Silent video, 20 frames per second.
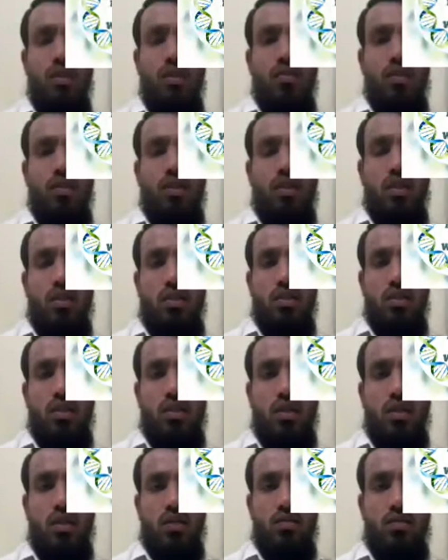which
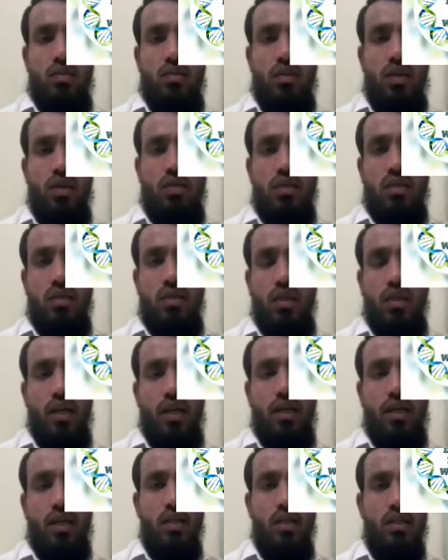is we will discuss
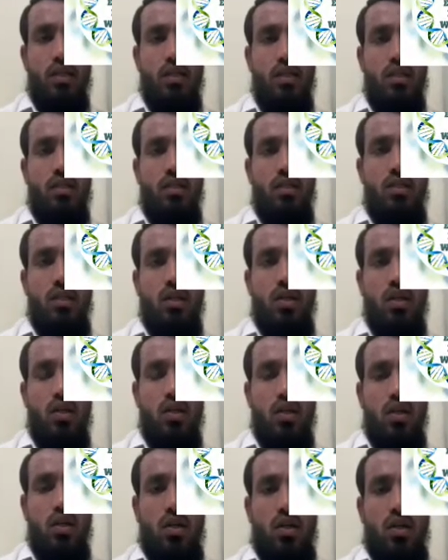later. It is
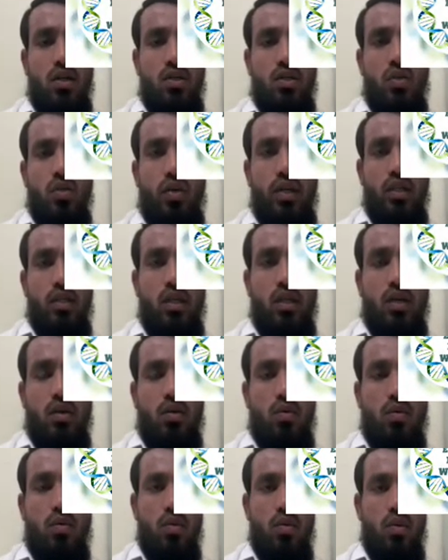showing the
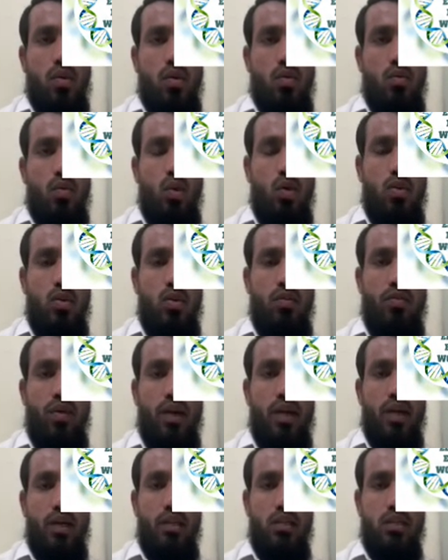both the
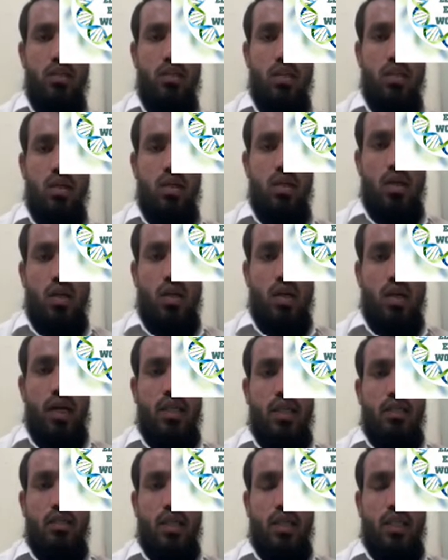figures
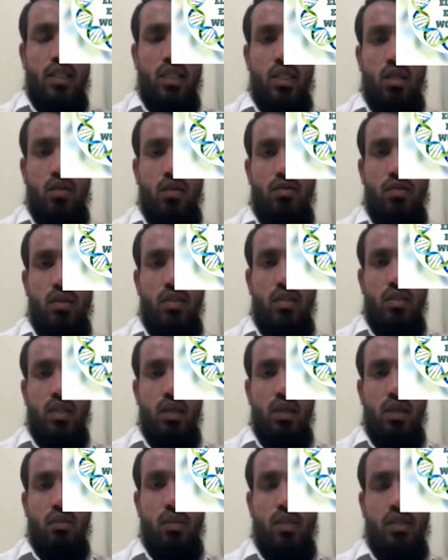and section of a
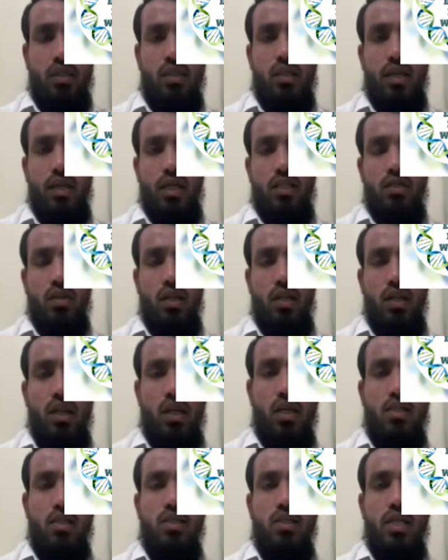stem. This is actually
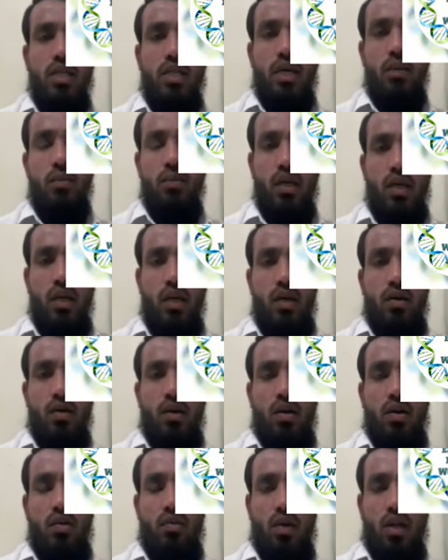a stem.
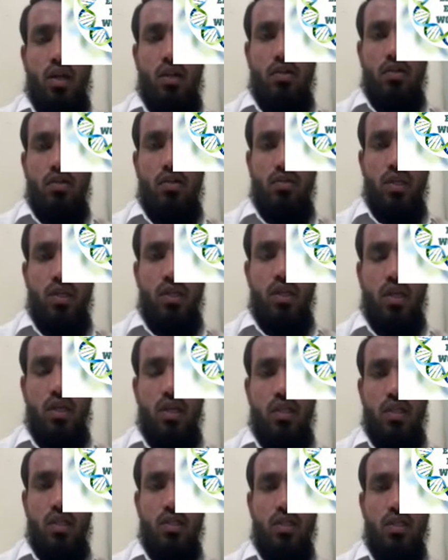Whilst we
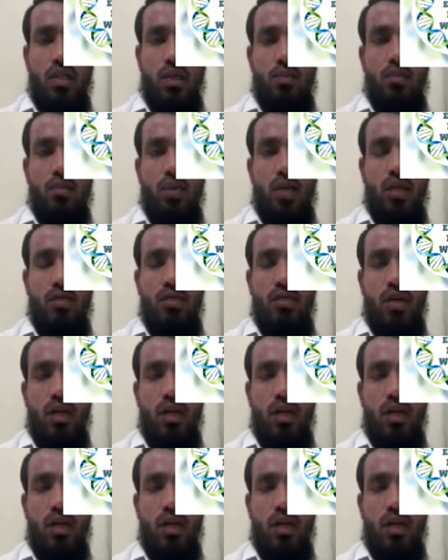cut the stem and we are